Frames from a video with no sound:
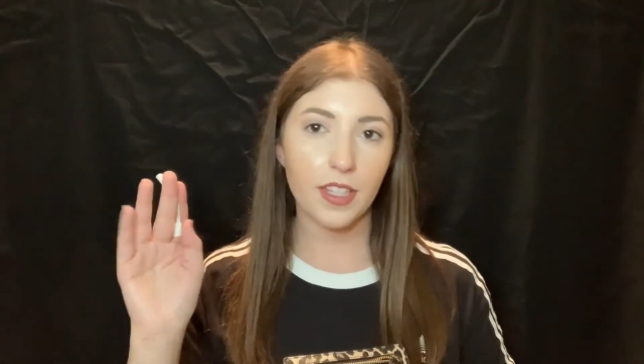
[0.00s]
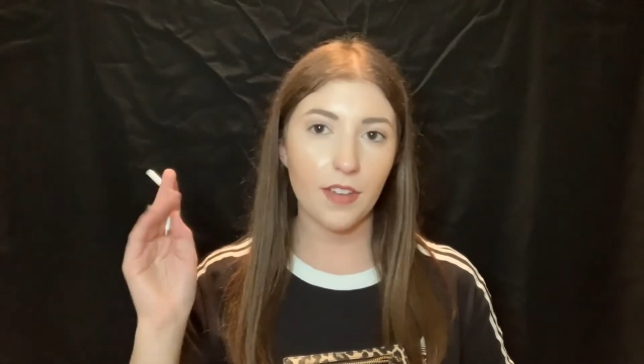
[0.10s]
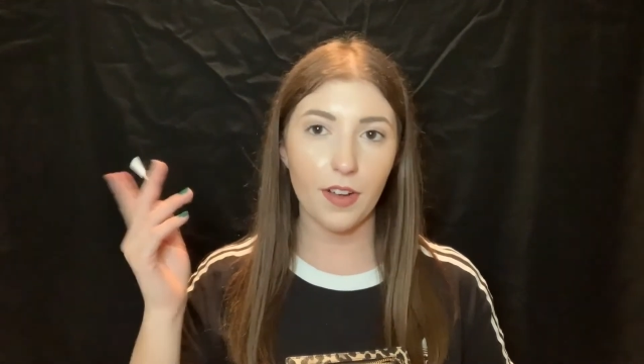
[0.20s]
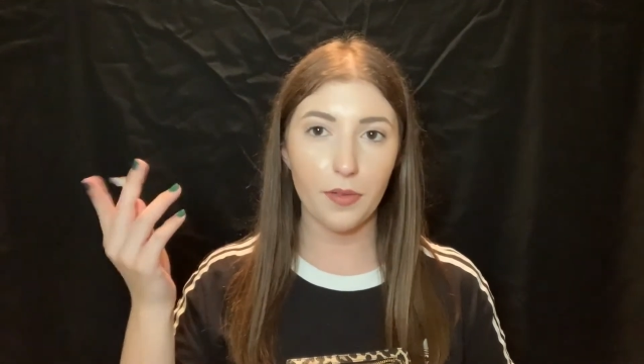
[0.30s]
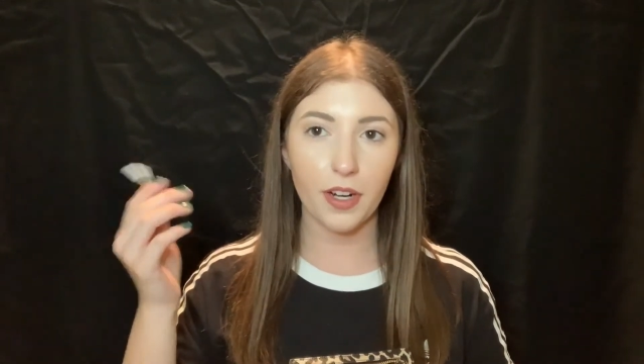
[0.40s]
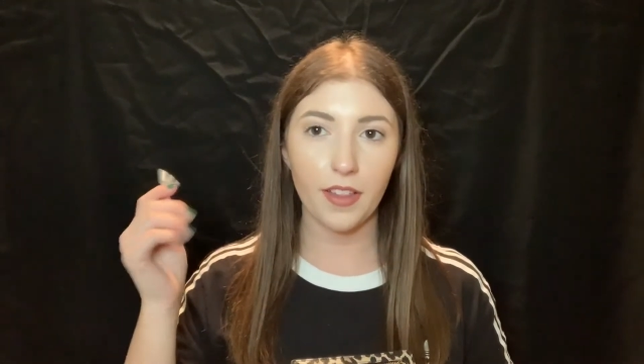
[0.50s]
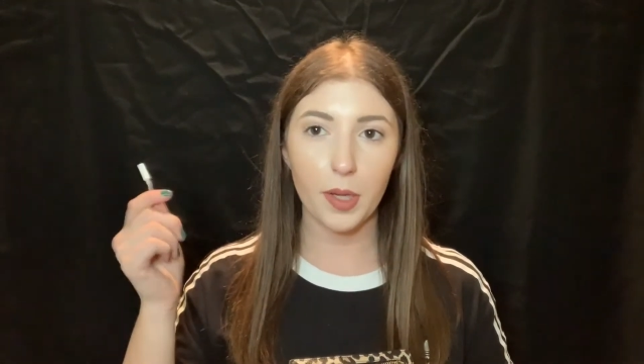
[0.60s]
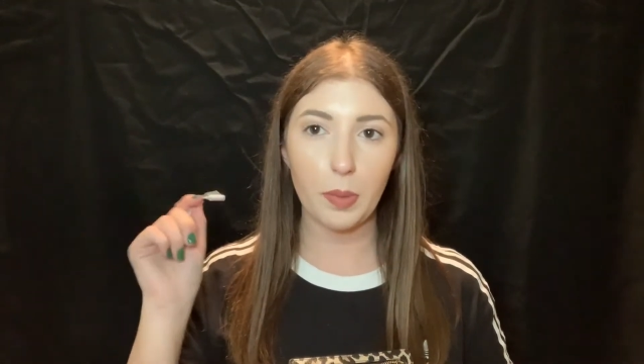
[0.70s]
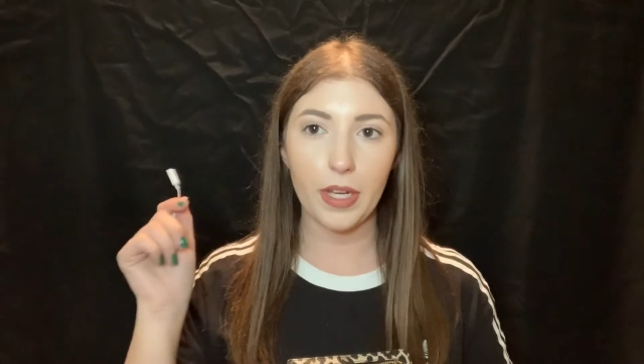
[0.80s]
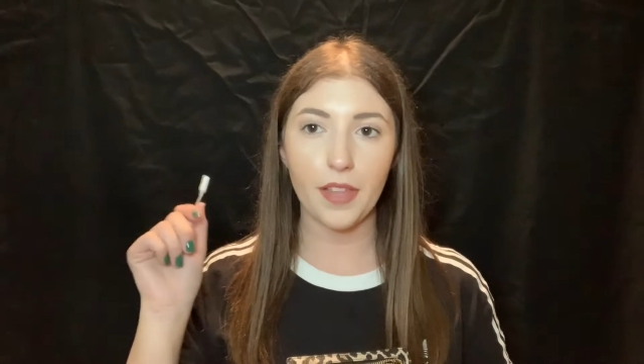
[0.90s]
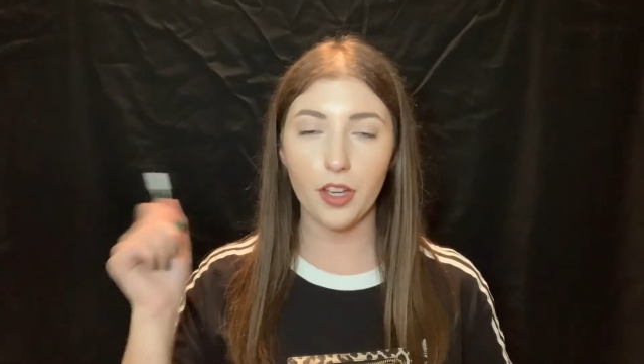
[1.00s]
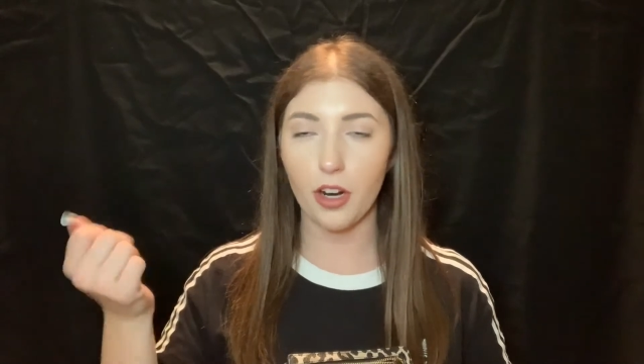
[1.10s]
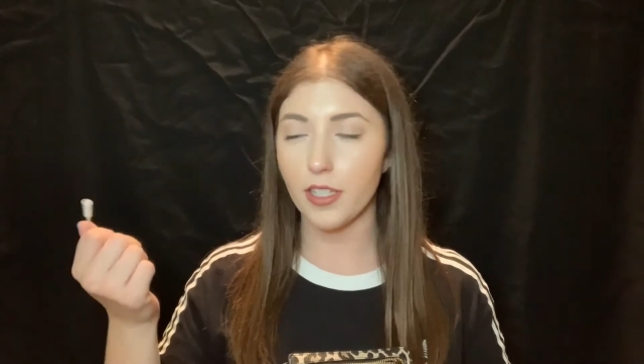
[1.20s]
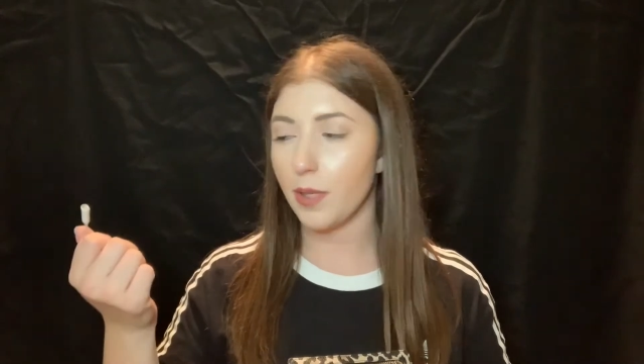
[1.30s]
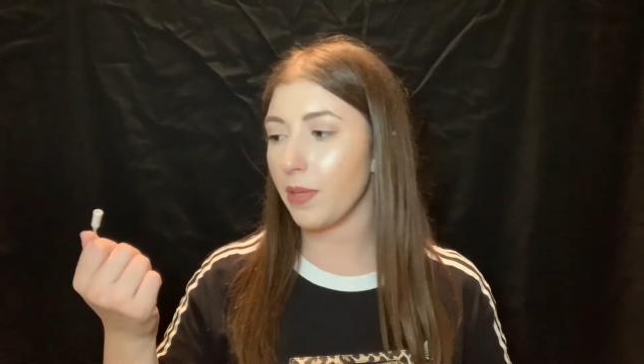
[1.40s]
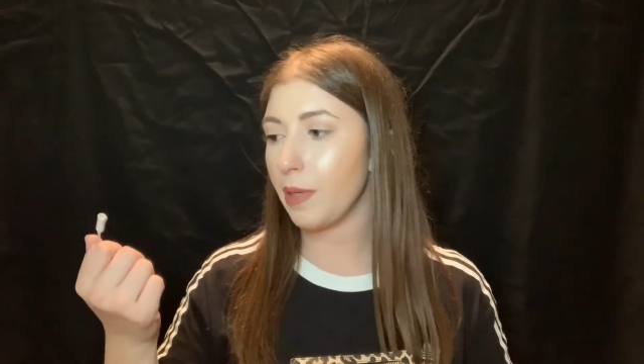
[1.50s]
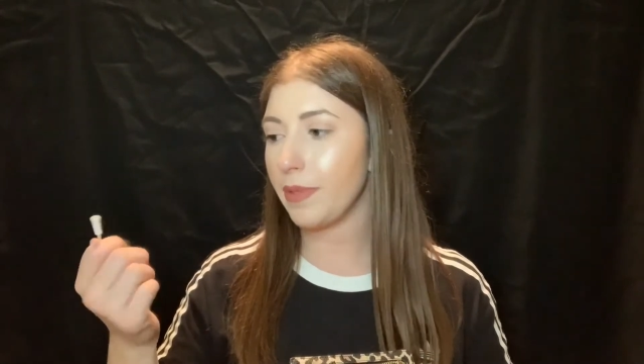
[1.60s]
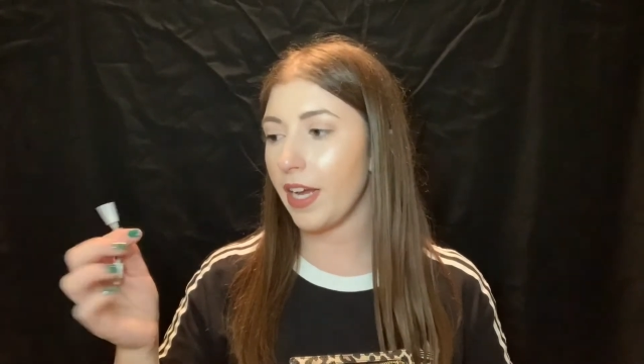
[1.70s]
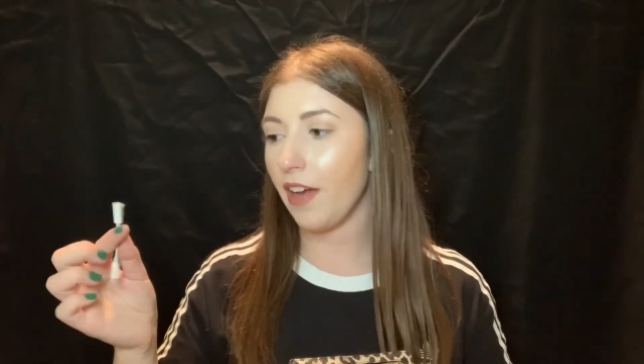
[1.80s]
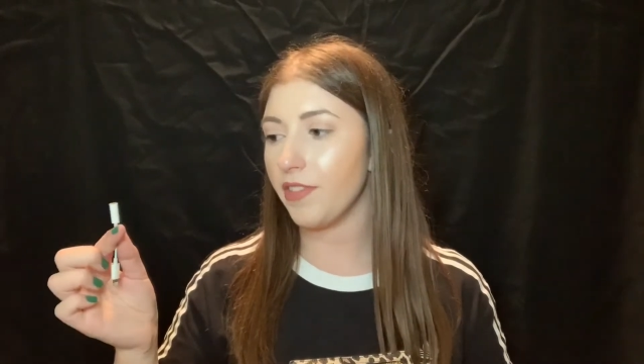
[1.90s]
If I want to like play in the car, sometimes
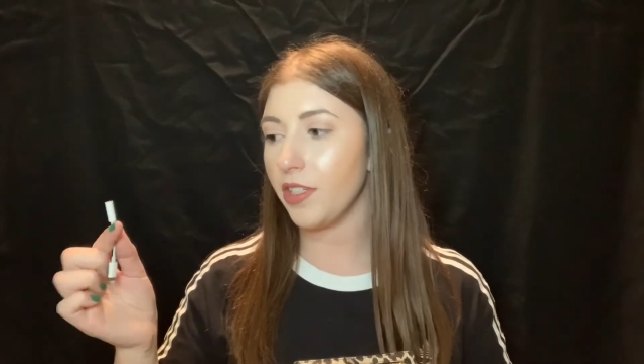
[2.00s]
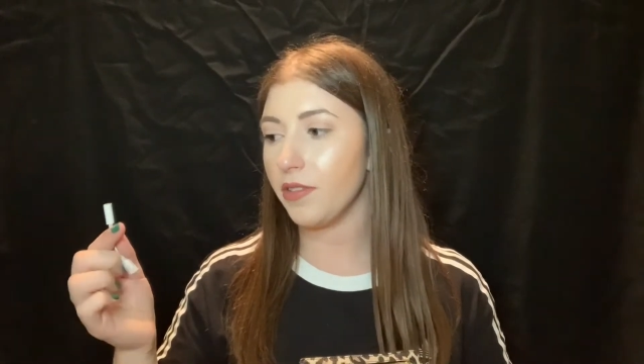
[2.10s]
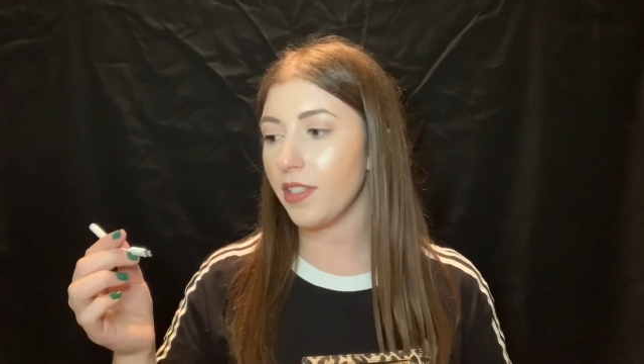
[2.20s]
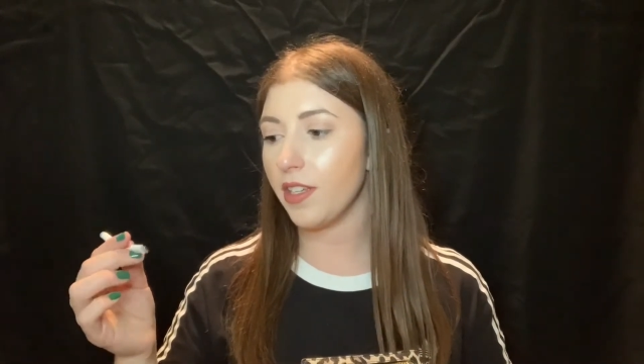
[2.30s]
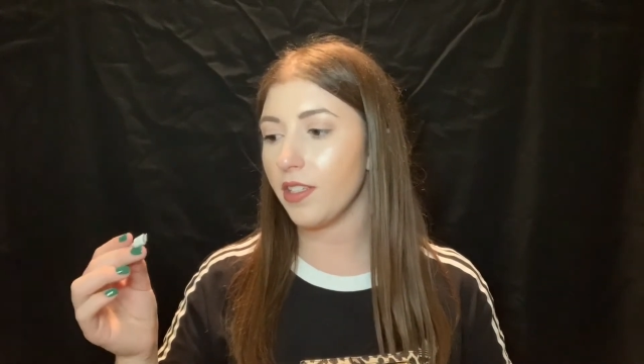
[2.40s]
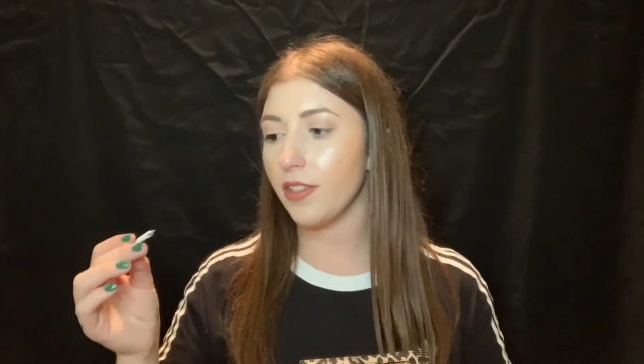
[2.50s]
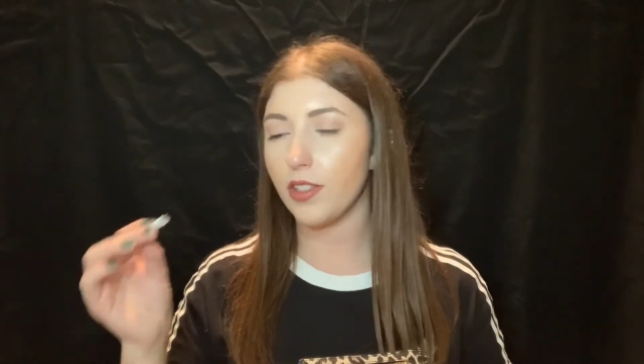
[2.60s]
I have to use this,